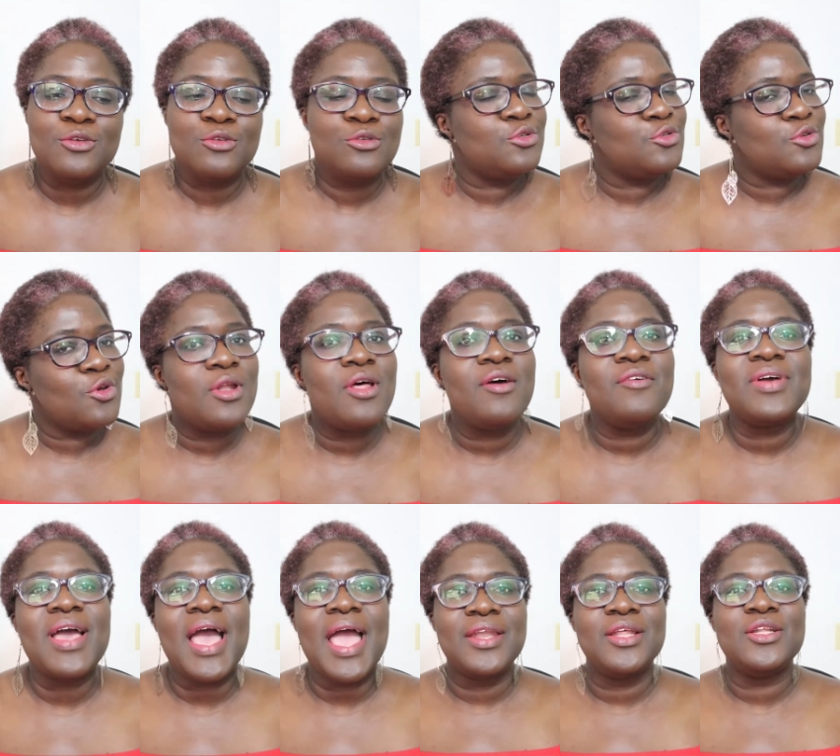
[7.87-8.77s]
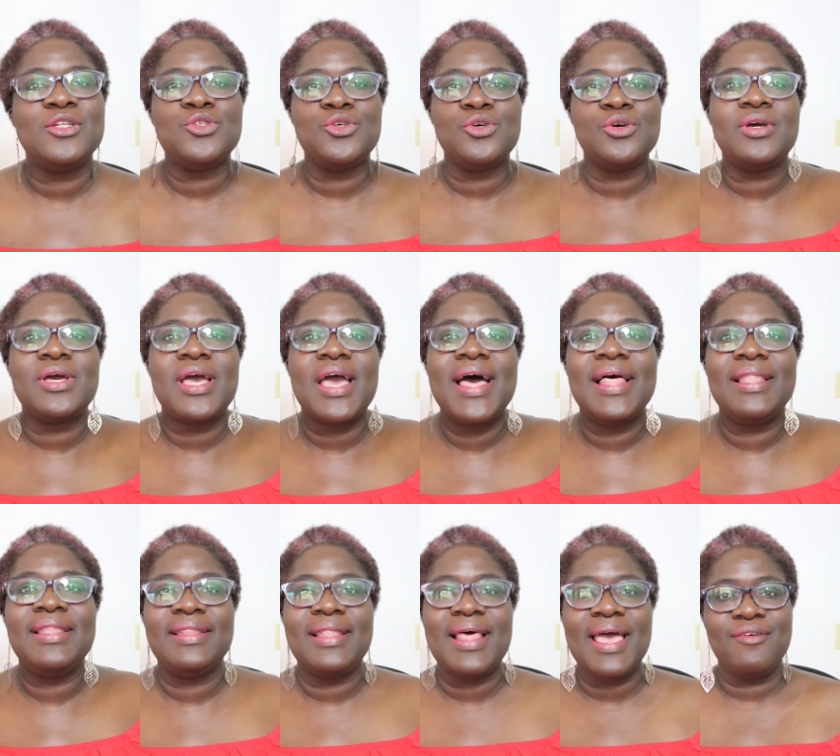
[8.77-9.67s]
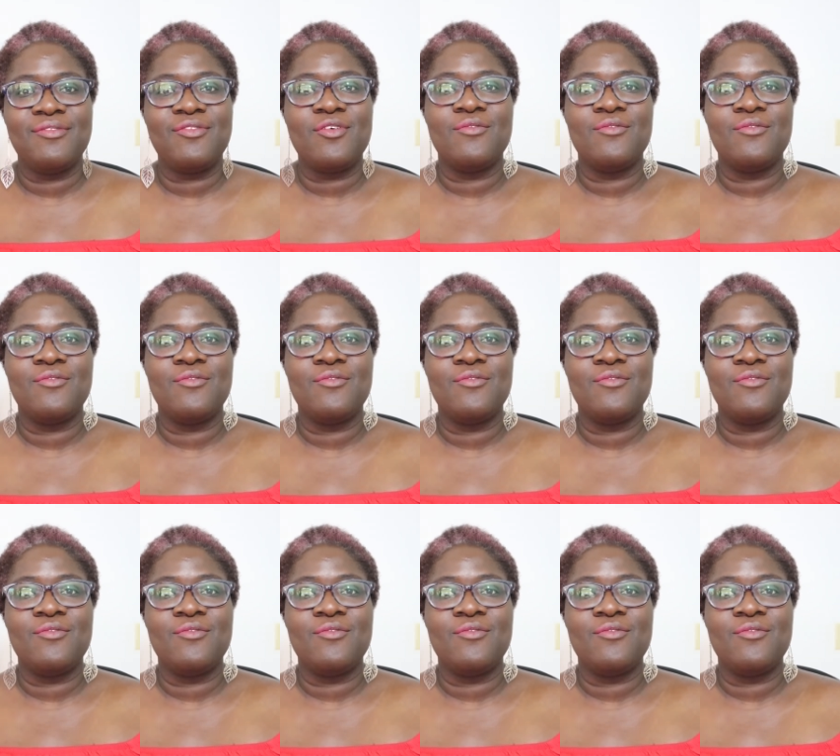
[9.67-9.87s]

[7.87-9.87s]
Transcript: sort of kind of took a life